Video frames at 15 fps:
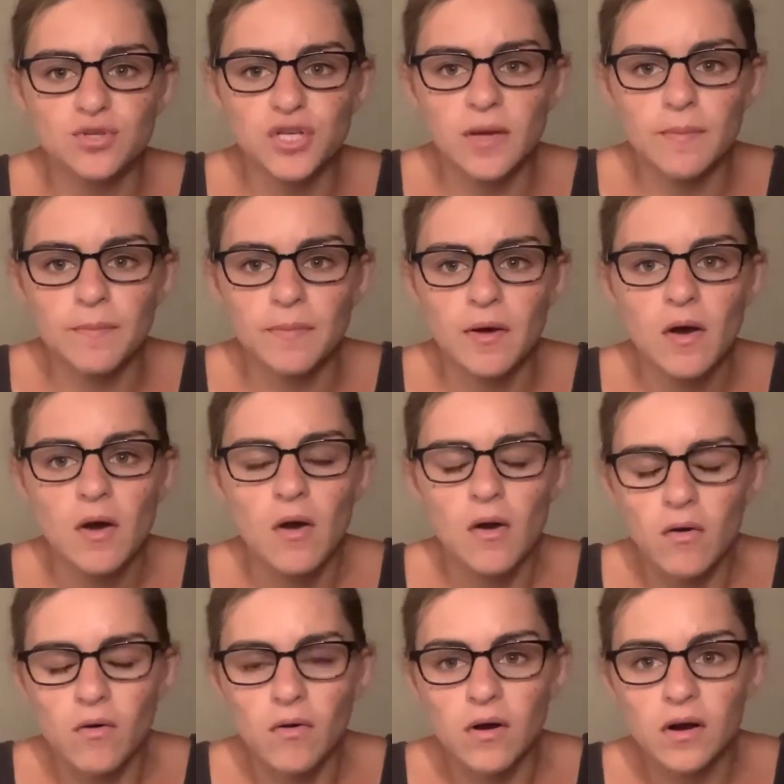chip.
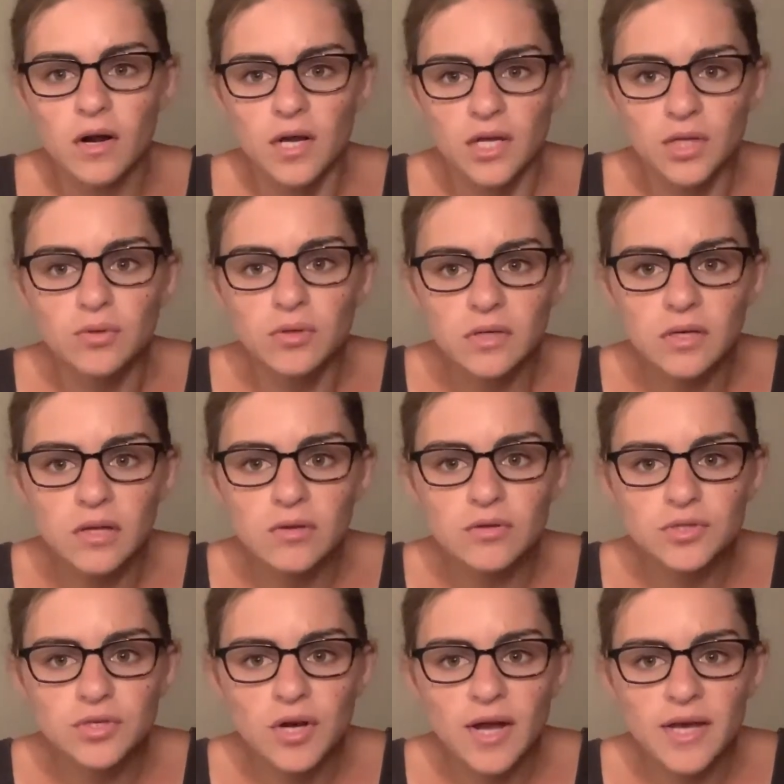Or you couldn't
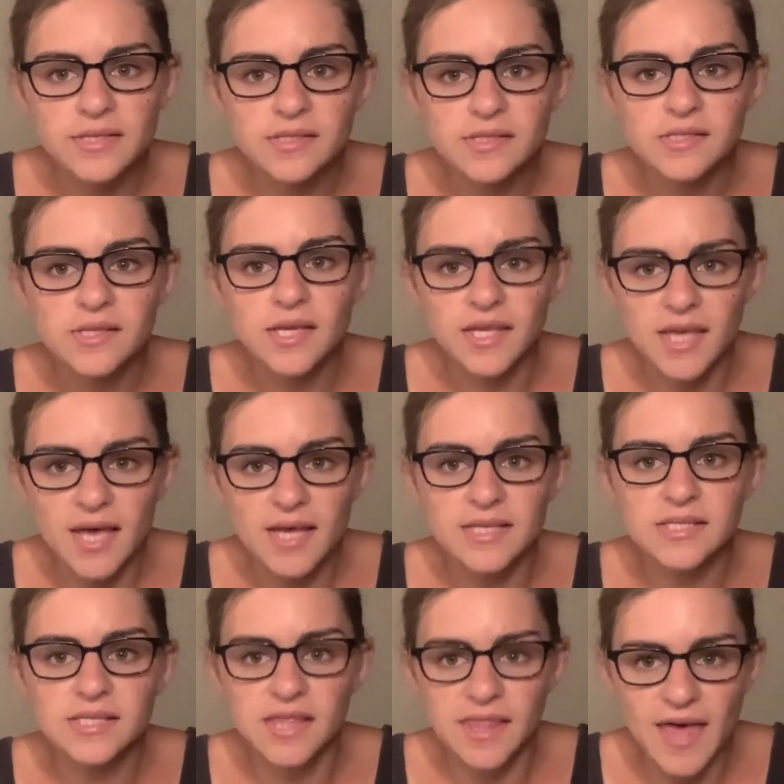close your eyes and say,
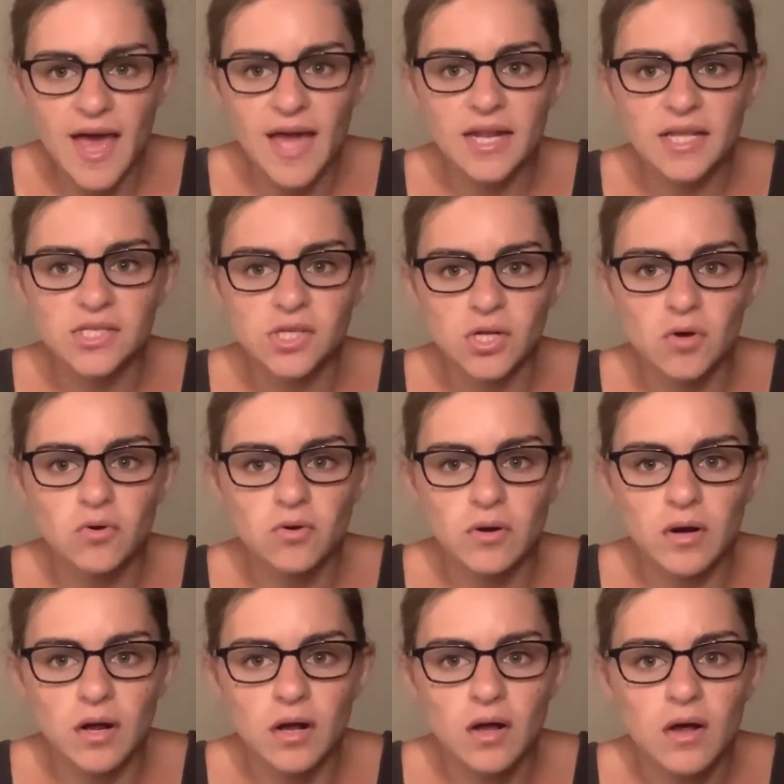yes, that is an
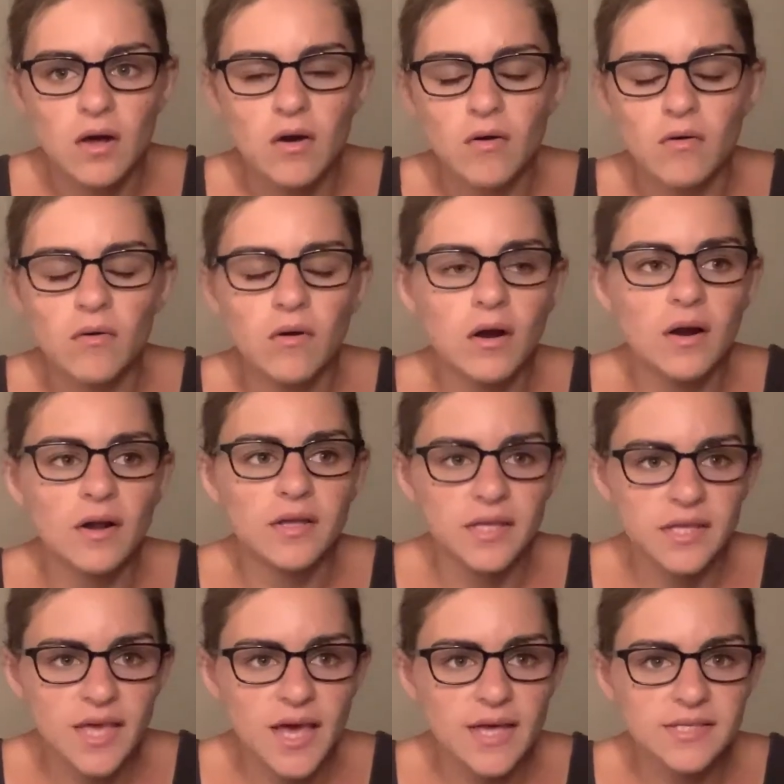okra. Or
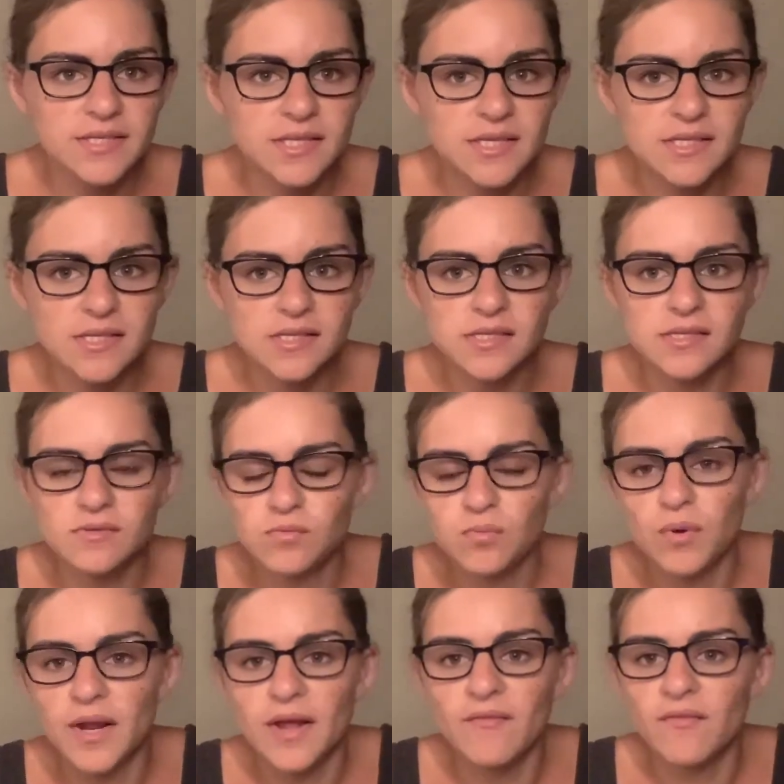yes, this is
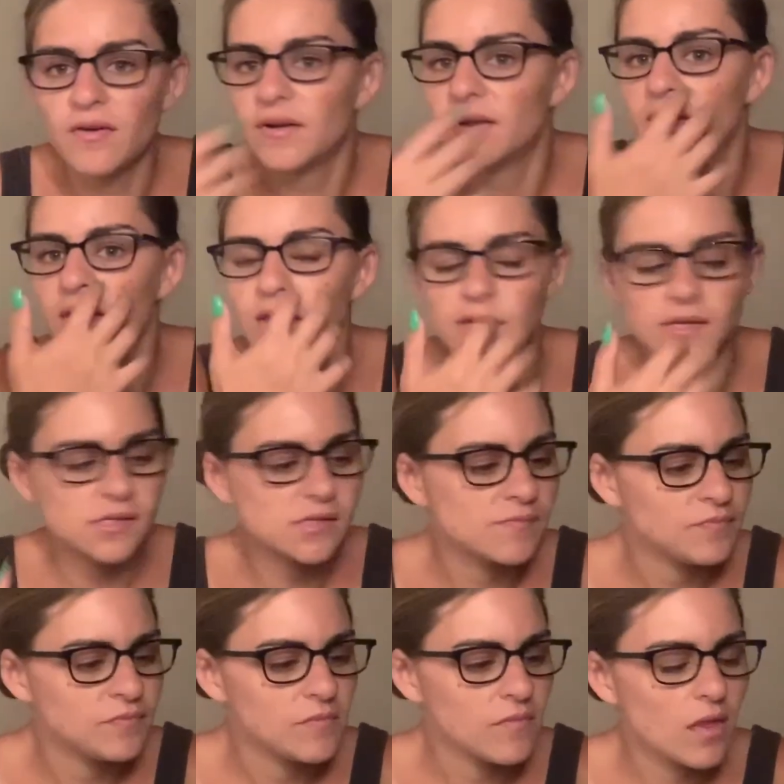whatever it is.
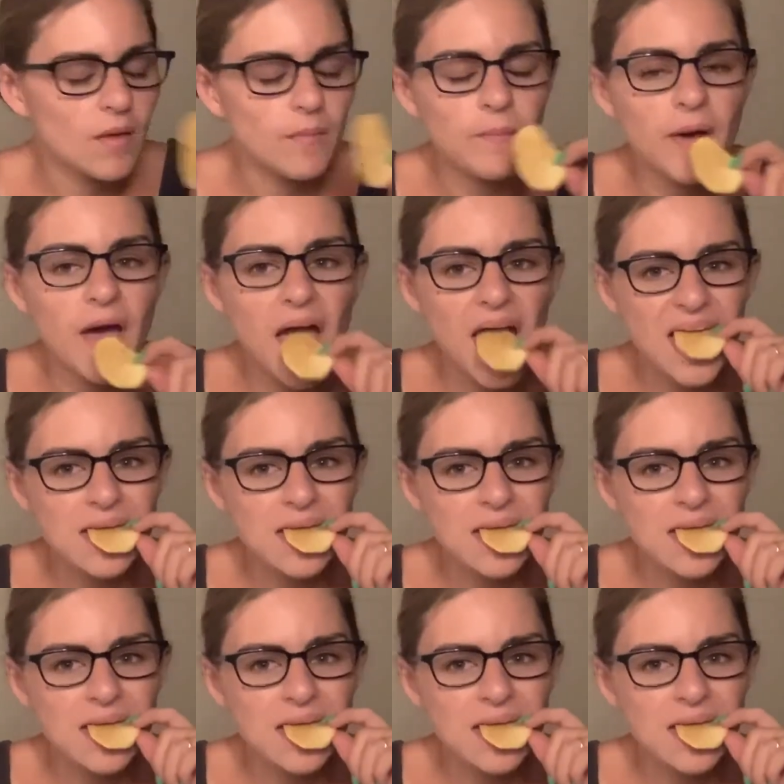But